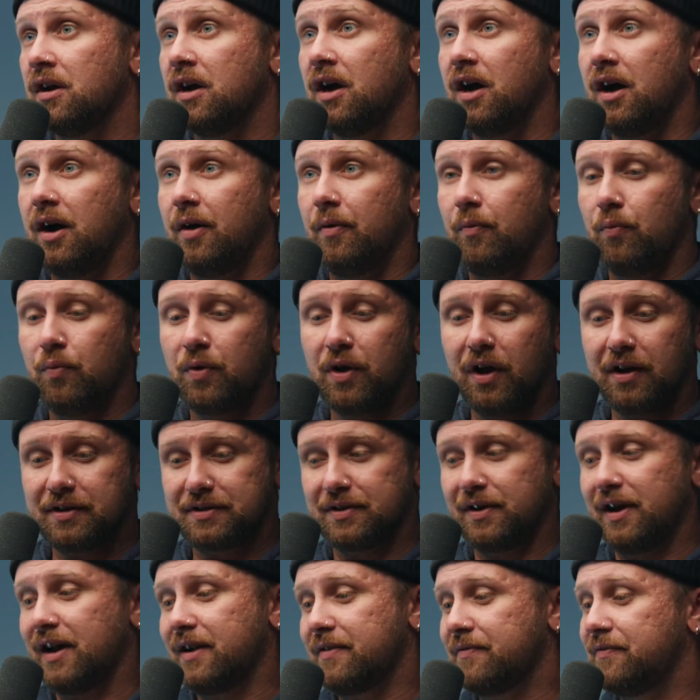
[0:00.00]
Um, we
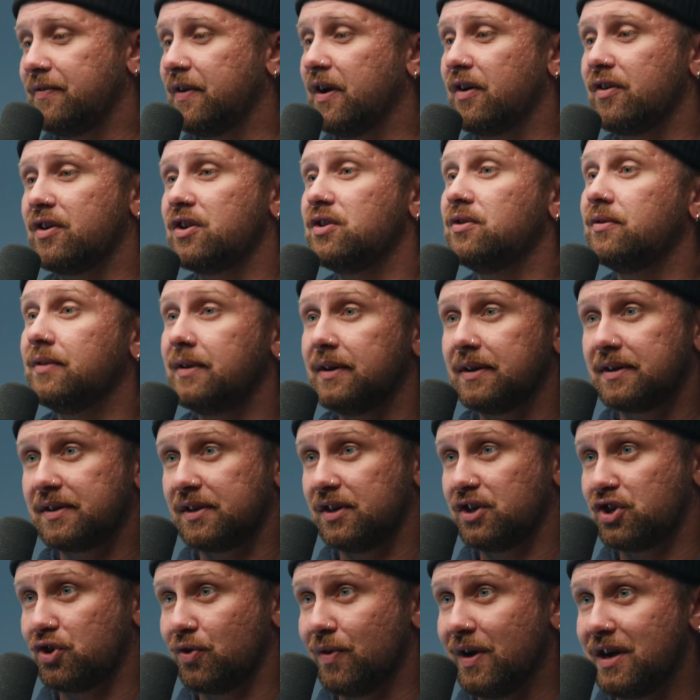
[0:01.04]
also had very unique
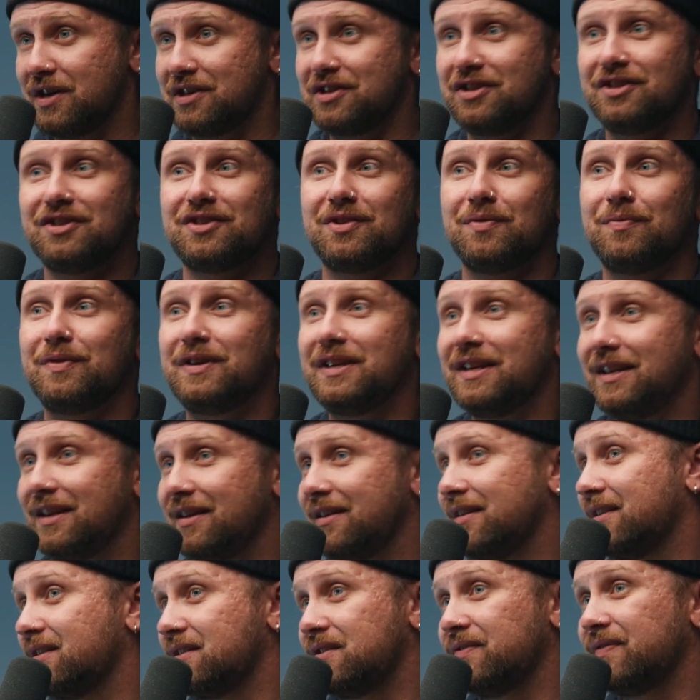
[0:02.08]
situations, so we
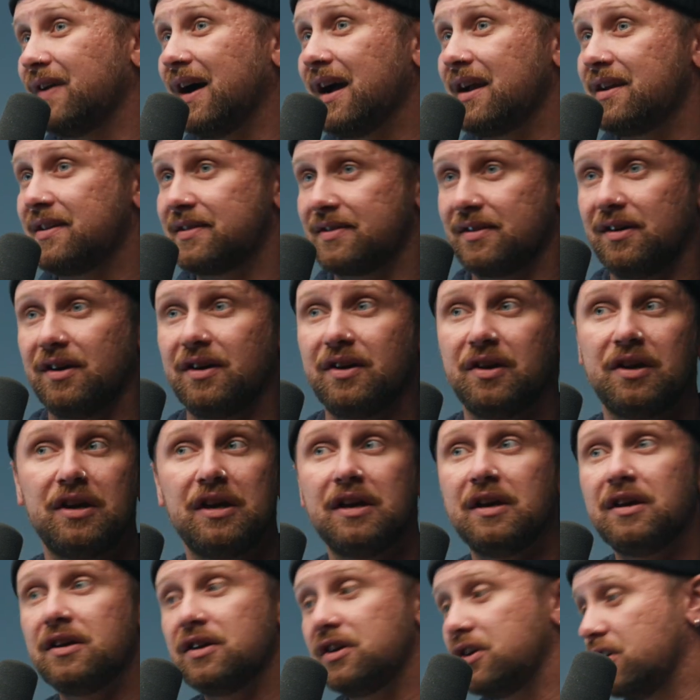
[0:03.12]
needed advice on,
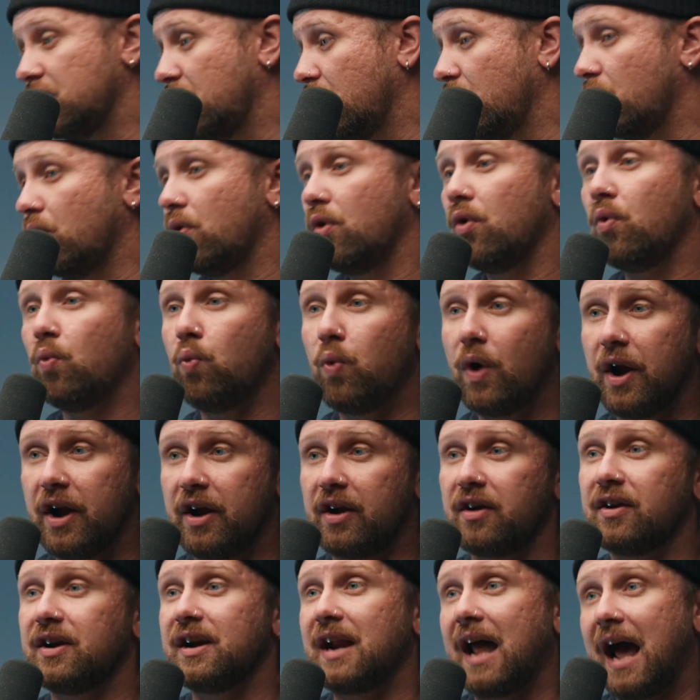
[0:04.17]
you know,
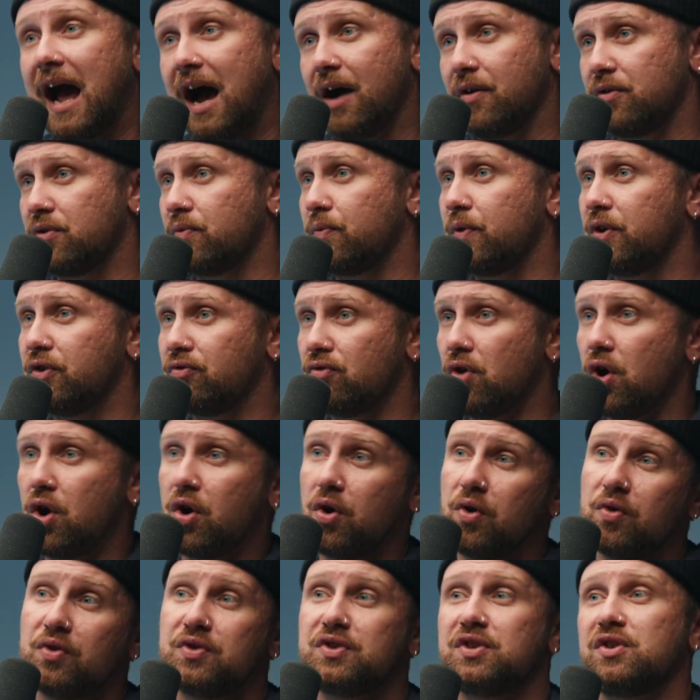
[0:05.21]
where and how do we
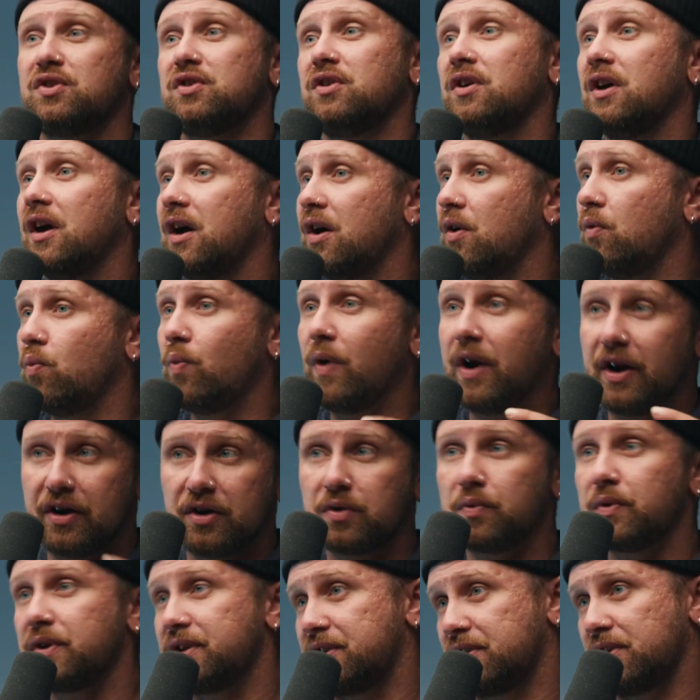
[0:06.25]
roast, uh, where
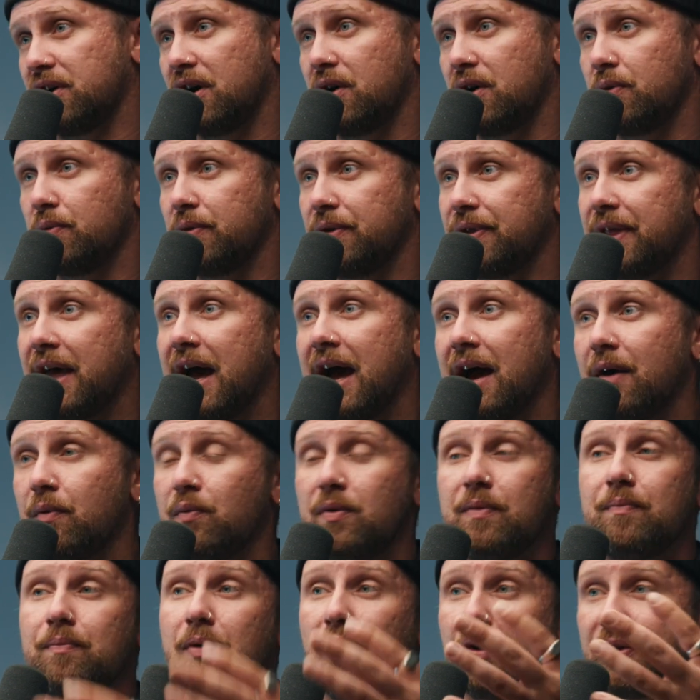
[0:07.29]
do we start with that.
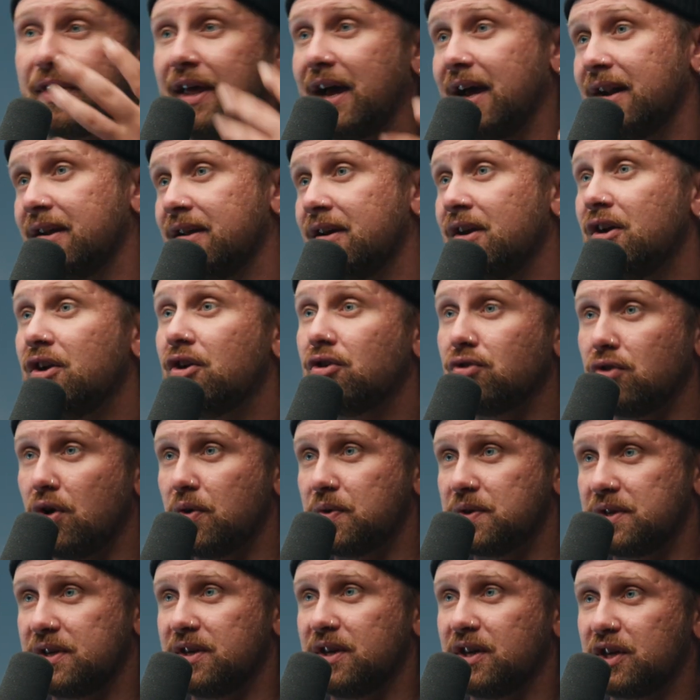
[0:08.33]
We both had
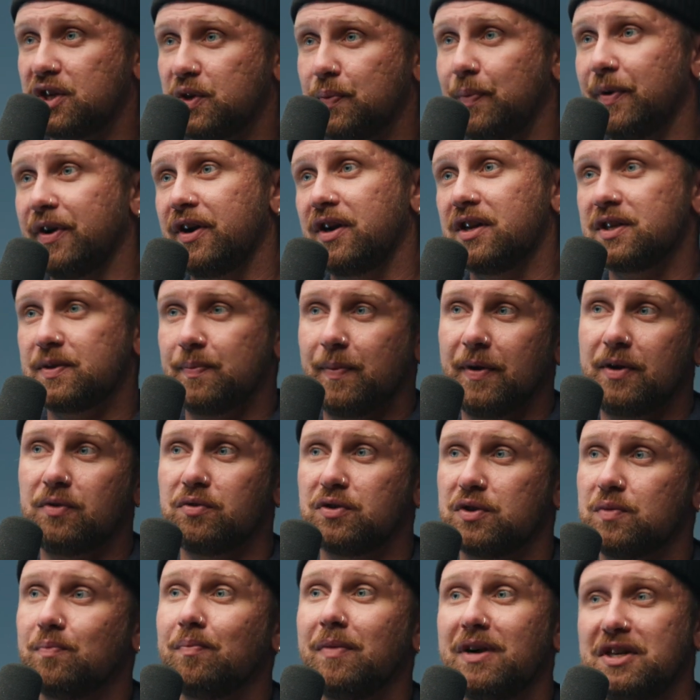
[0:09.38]
roasting experience, but it
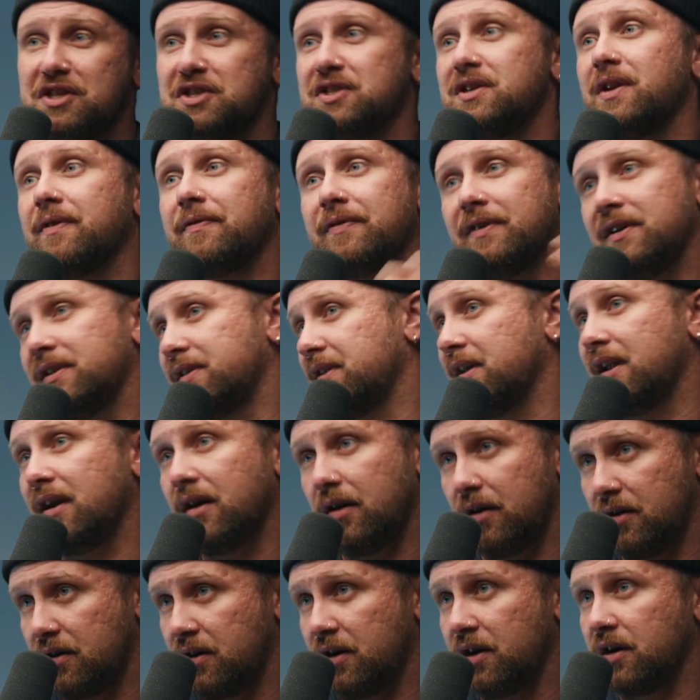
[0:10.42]
was much different than
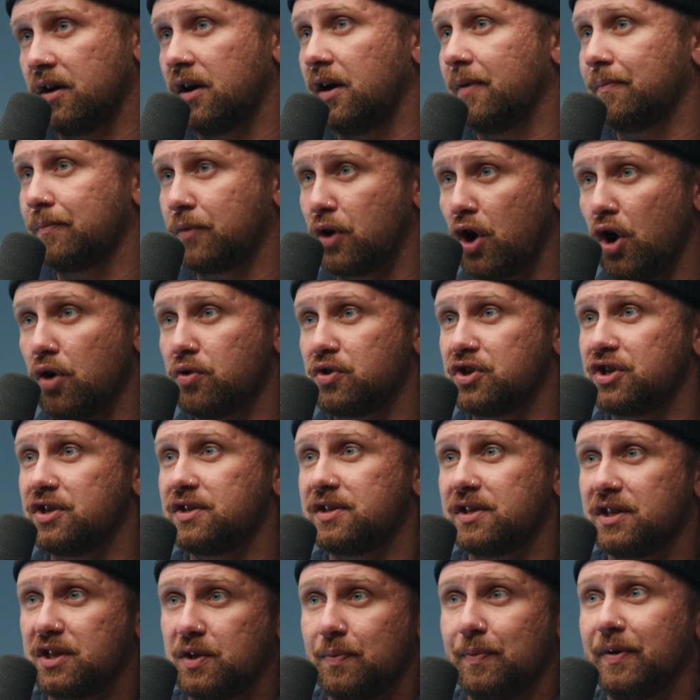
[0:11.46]
our um,
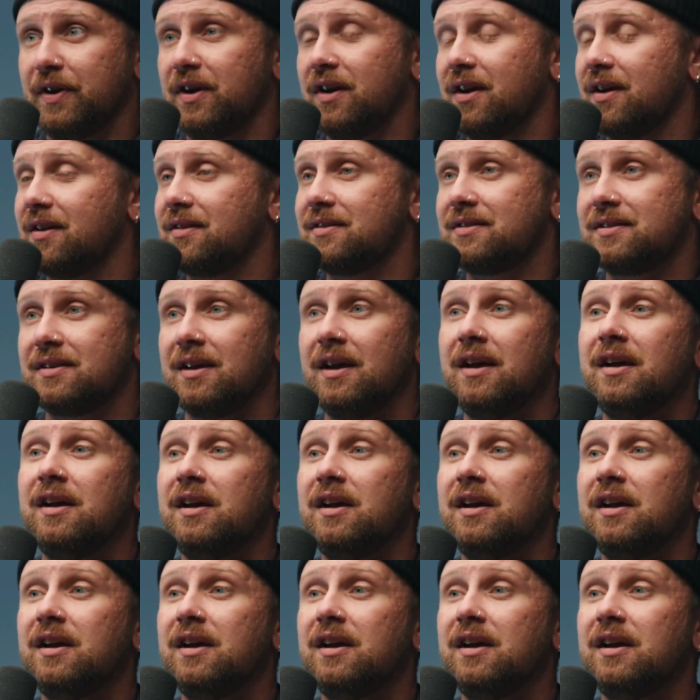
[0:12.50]
coach's experience.